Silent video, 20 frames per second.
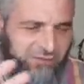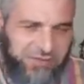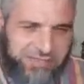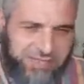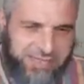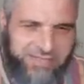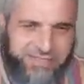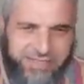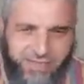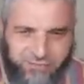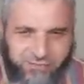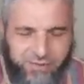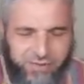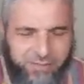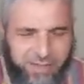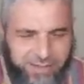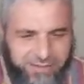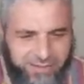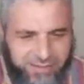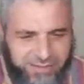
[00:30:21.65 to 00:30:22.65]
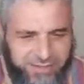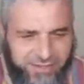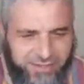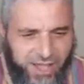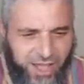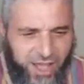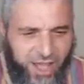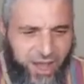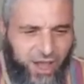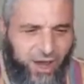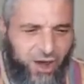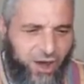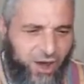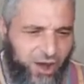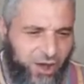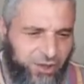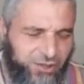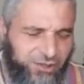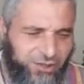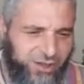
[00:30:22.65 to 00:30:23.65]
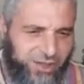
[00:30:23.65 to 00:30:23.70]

6 different methods on